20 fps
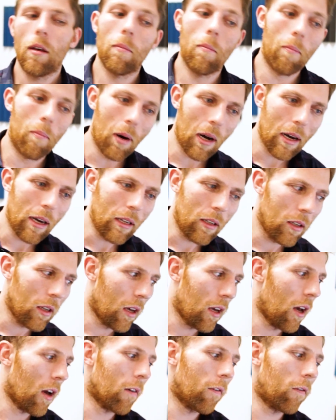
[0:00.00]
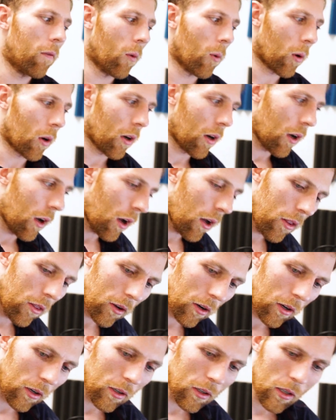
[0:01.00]
But for
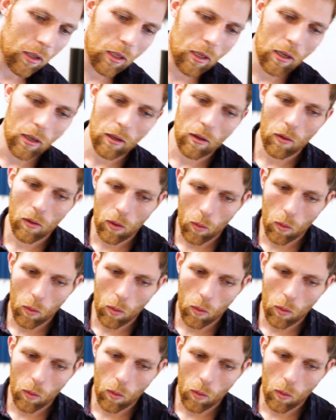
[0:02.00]
others,